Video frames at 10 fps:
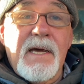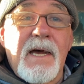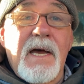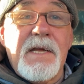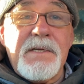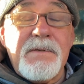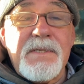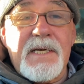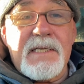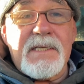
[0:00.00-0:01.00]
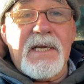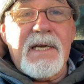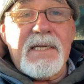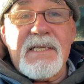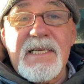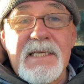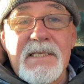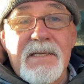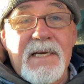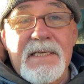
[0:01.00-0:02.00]
a new Tesla and a
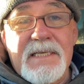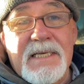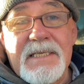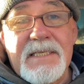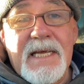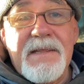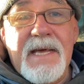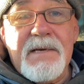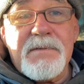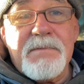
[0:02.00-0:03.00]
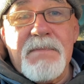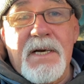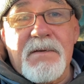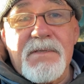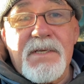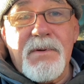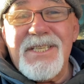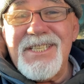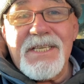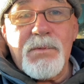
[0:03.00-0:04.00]
Tesla that had done 10,000 miles, so it
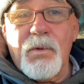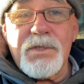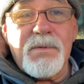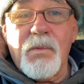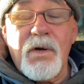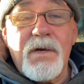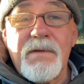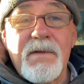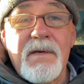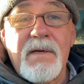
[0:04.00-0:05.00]
just wasn't worth